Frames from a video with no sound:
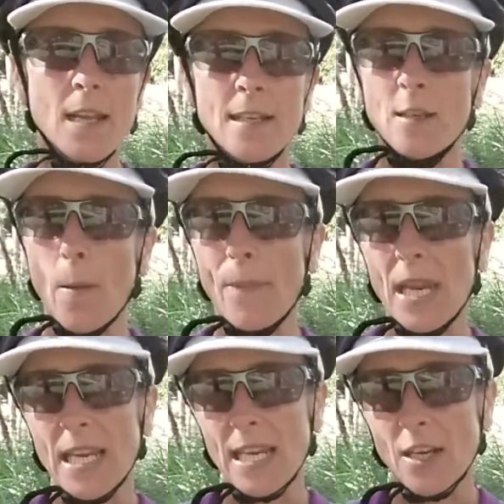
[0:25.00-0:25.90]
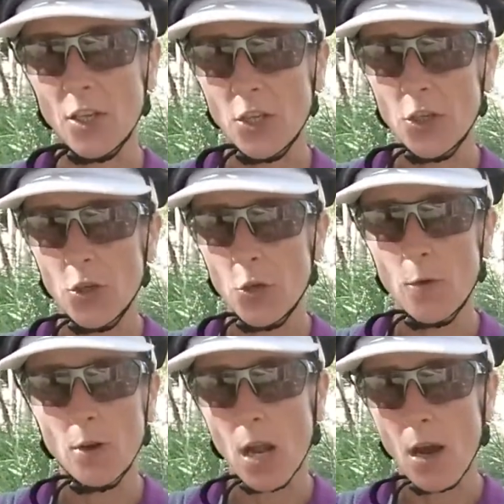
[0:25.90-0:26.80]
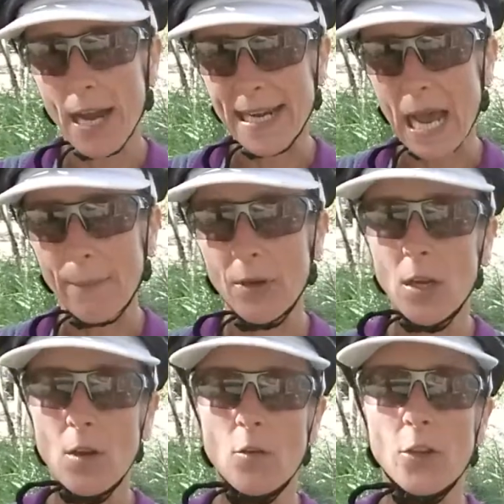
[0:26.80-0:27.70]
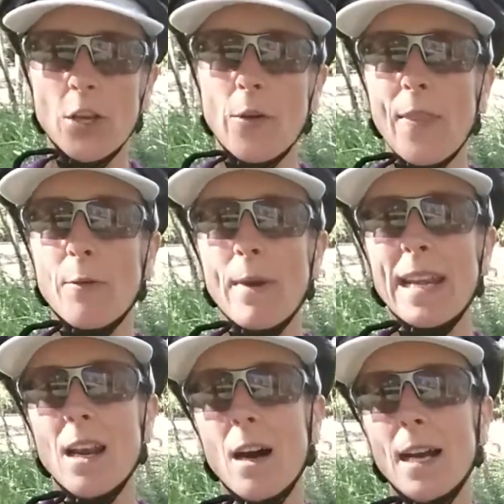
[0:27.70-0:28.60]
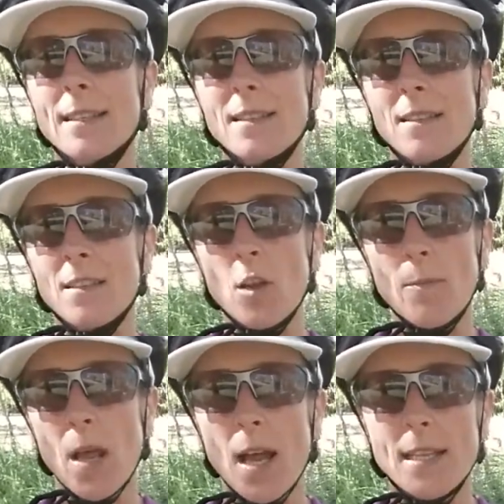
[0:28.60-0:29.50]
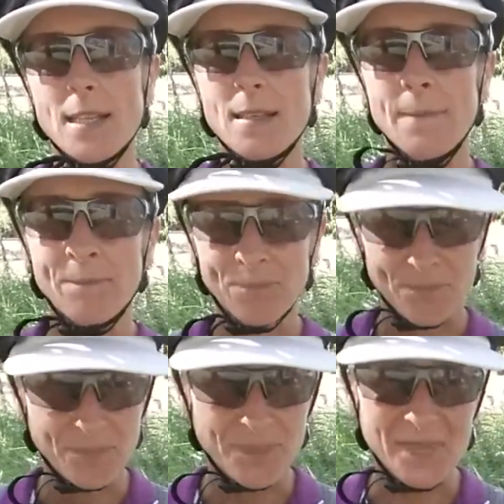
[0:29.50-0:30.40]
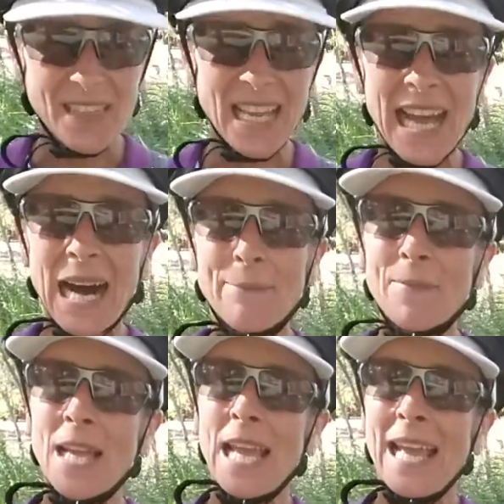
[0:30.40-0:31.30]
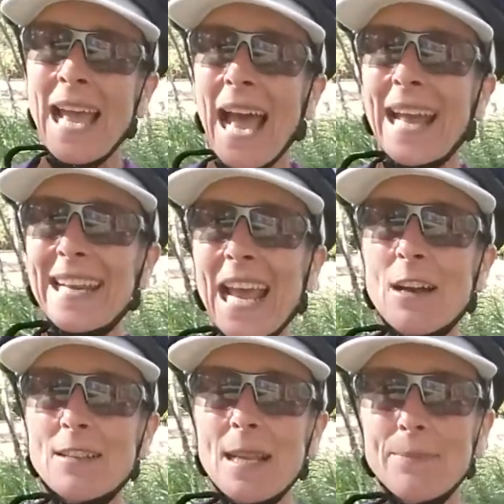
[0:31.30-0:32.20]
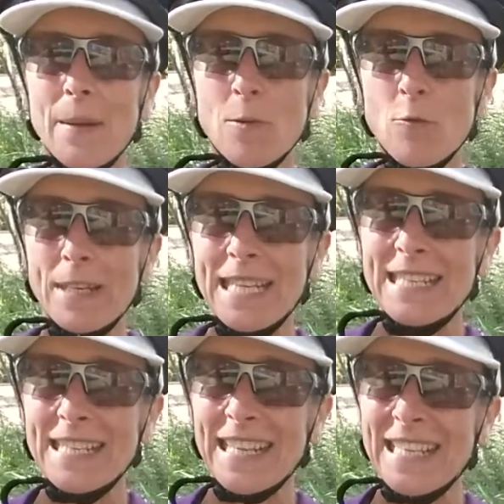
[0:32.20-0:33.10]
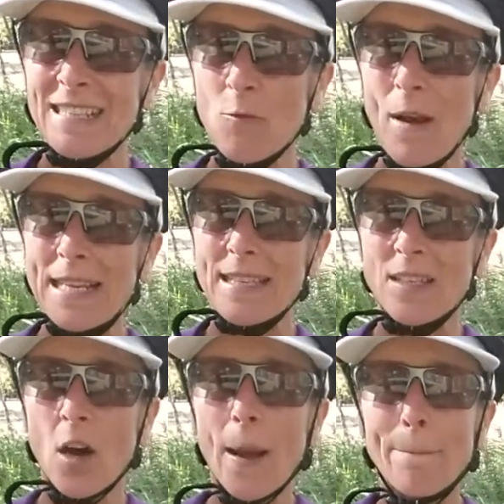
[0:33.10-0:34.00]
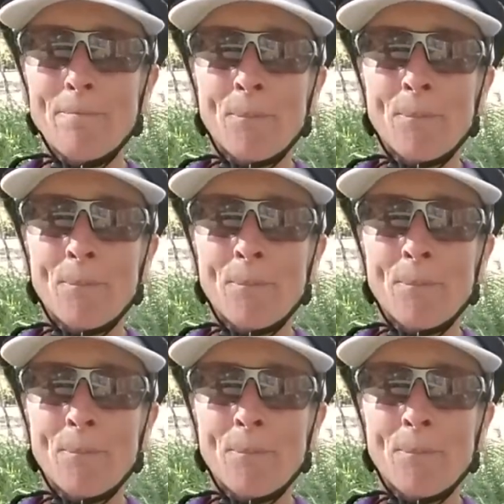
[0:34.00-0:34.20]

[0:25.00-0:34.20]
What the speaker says: So be it in a queue or a lineup, or at the red lights, at the stoplights. And now some people would consider this a waste of time,